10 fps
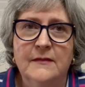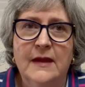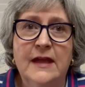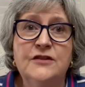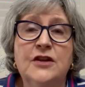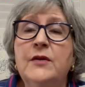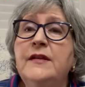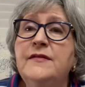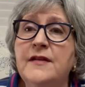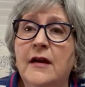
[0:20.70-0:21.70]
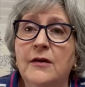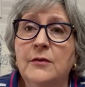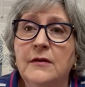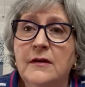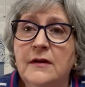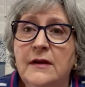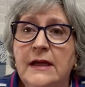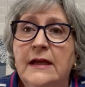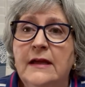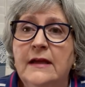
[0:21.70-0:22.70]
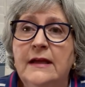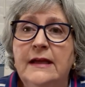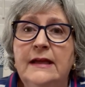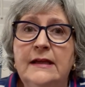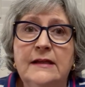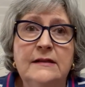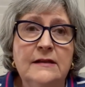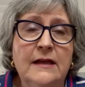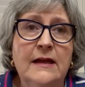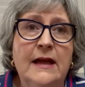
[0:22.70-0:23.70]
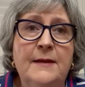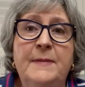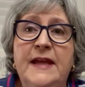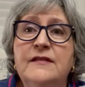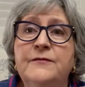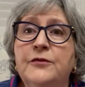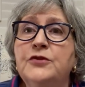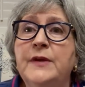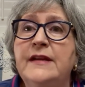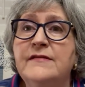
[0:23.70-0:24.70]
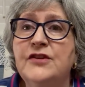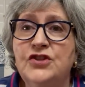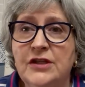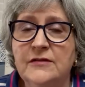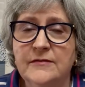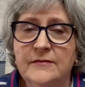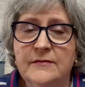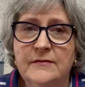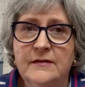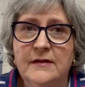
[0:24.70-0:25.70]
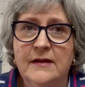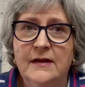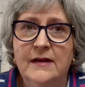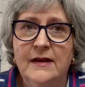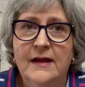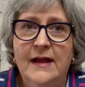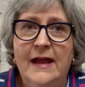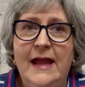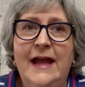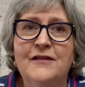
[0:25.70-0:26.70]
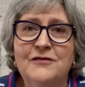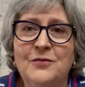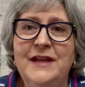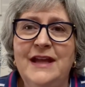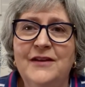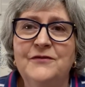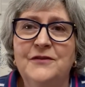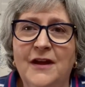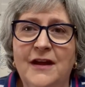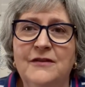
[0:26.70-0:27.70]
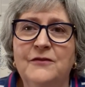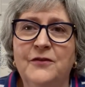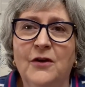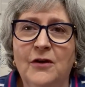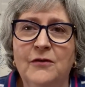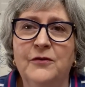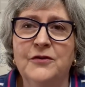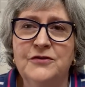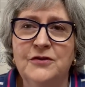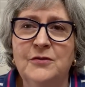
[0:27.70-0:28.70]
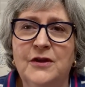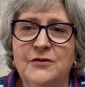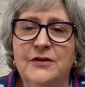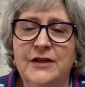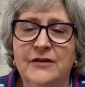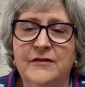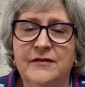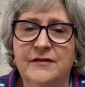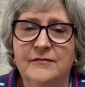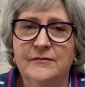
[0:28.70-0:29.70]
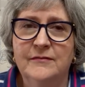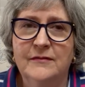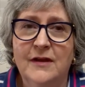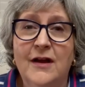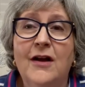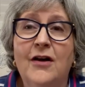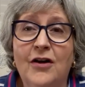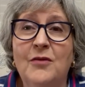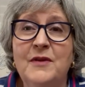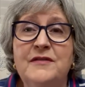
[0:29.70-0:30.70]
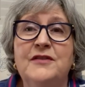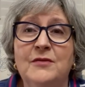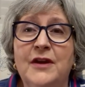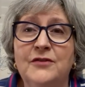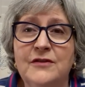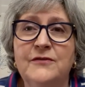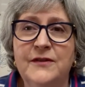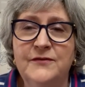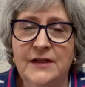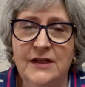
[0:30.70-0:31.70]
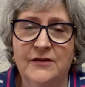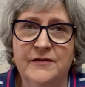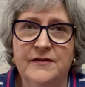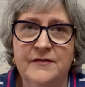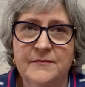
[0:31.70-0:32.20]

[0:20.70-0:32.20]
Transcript: In doing so, in a peaceful transition, as we have done for over 200 years almost 250 years.